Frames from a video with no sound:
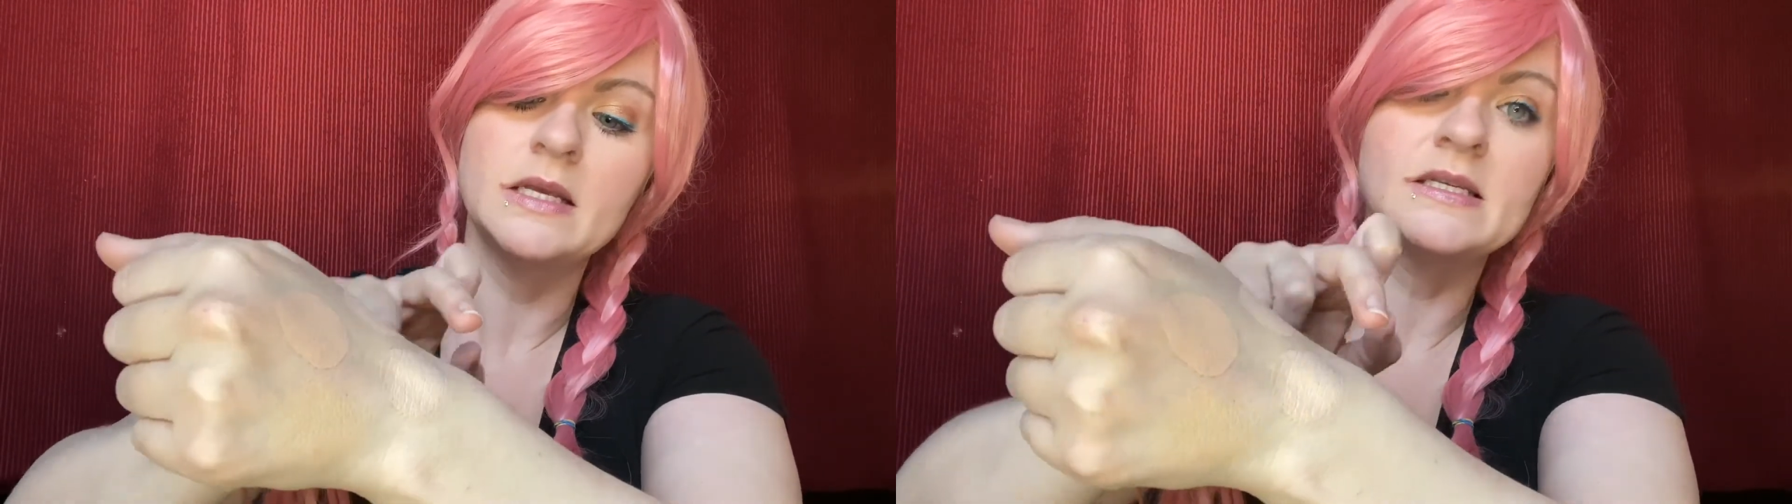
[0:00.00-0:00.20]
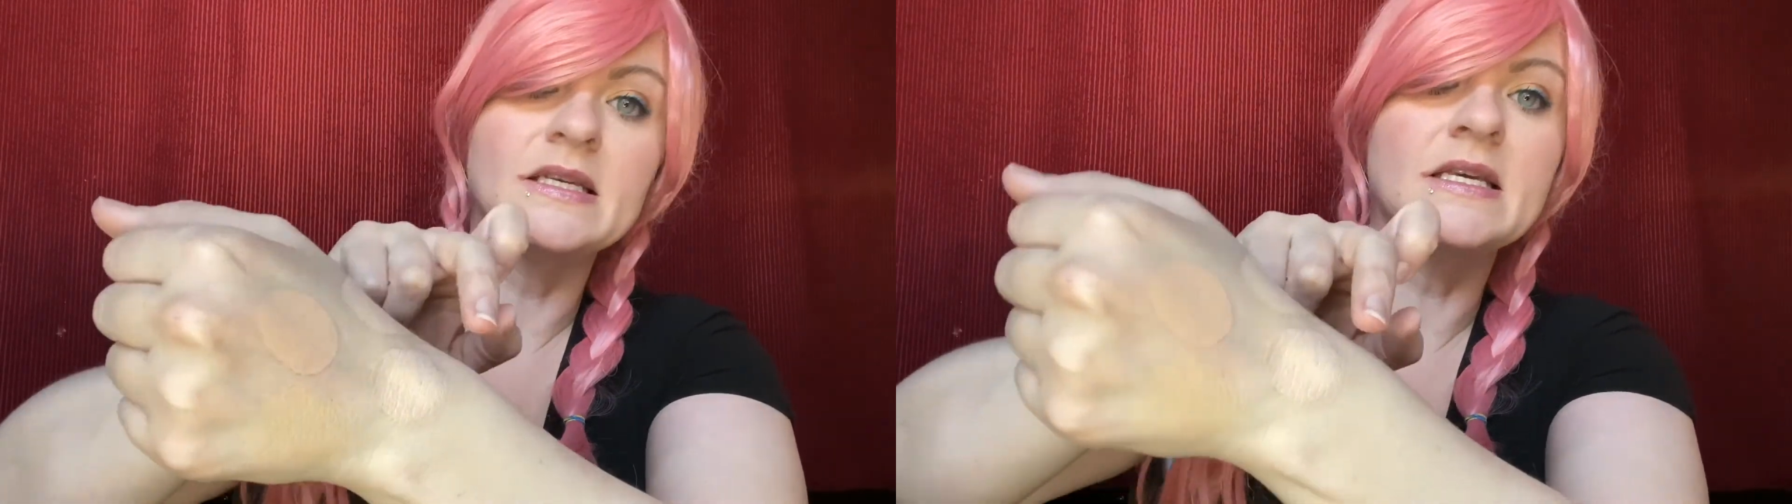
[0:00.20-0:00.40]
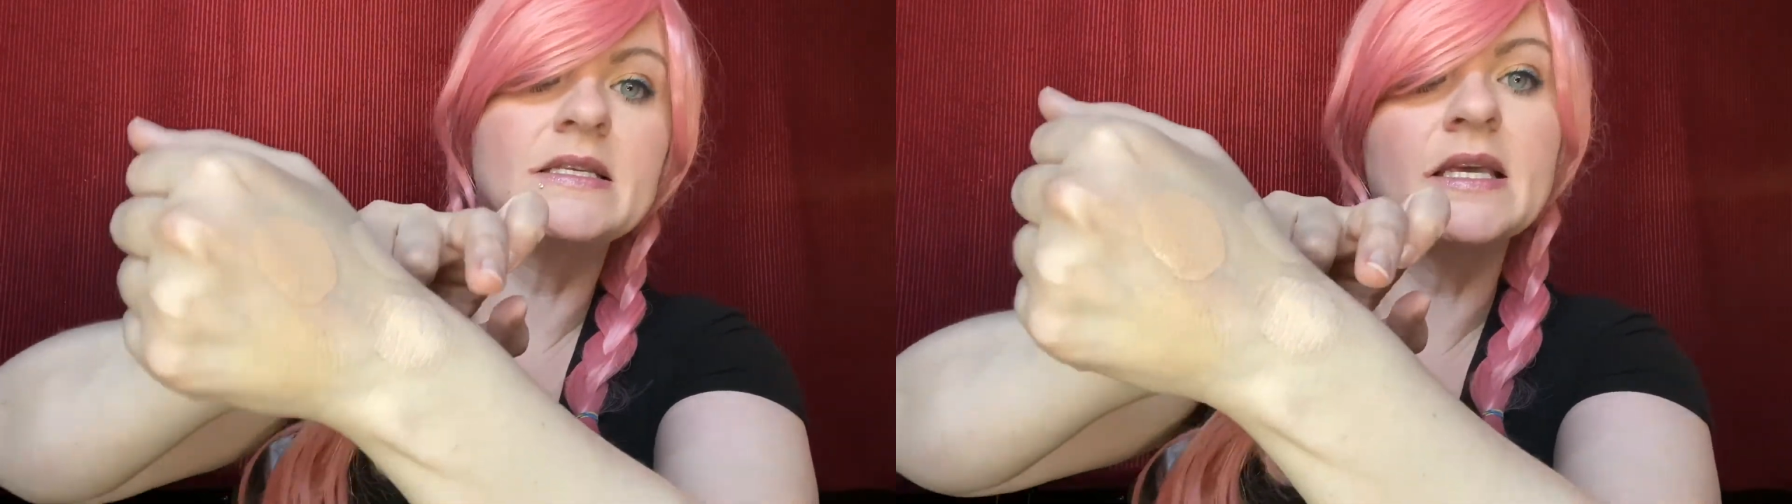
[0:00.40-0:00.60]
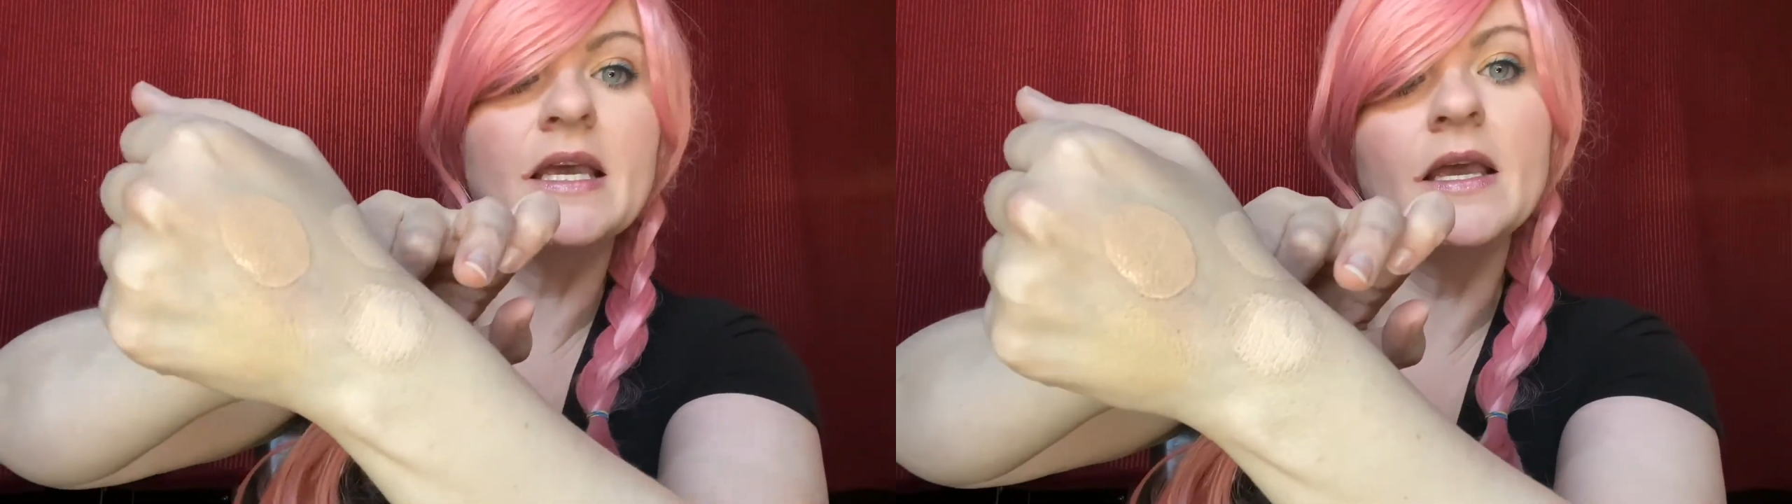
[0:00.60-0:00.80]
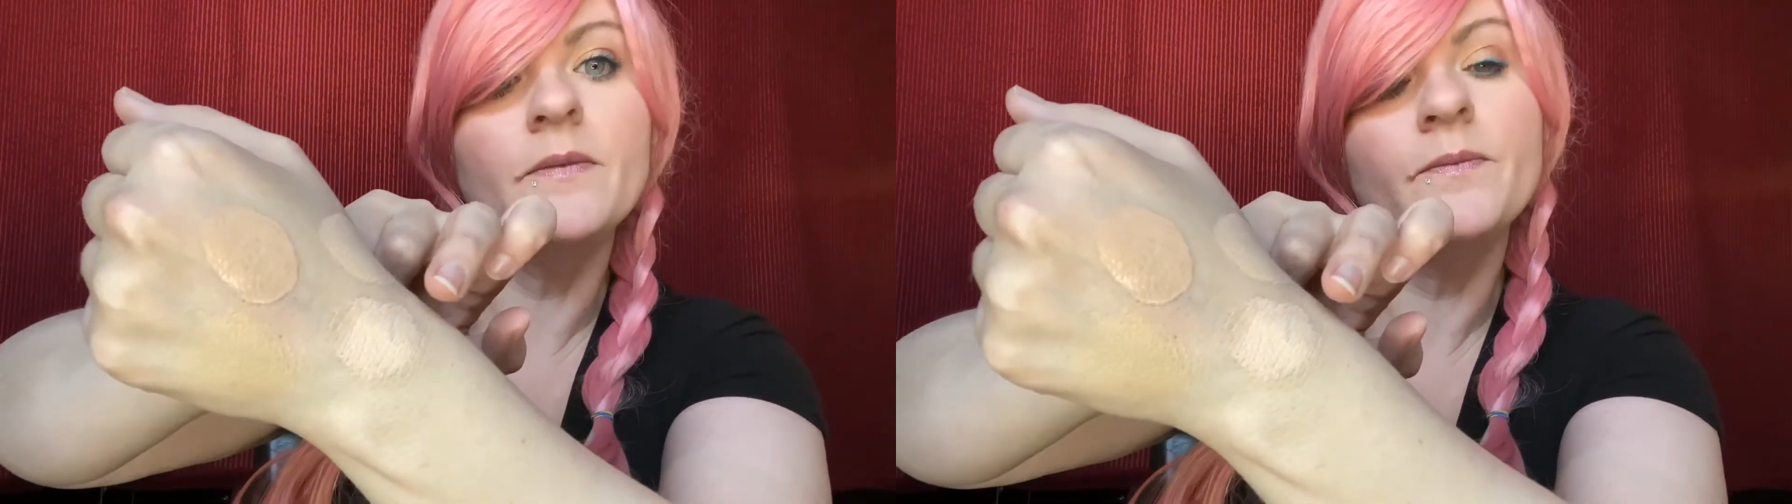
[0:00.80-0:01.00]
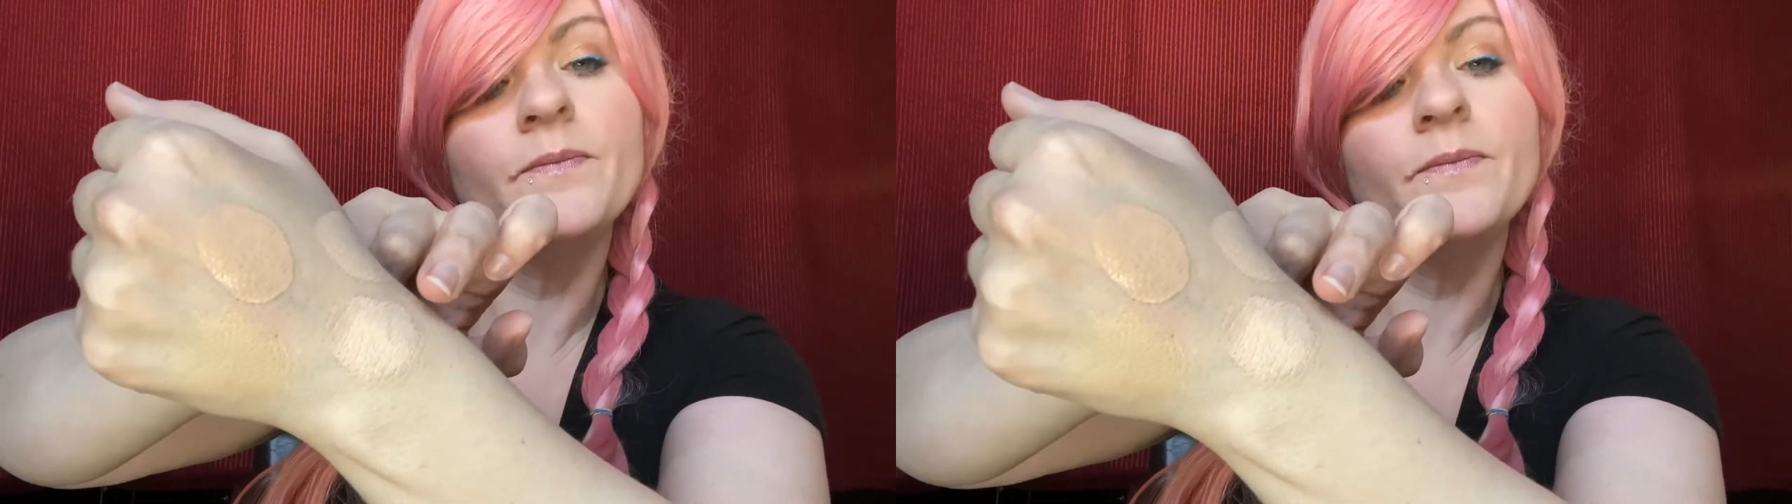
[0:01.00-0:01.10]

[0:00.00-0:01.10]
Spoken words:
CC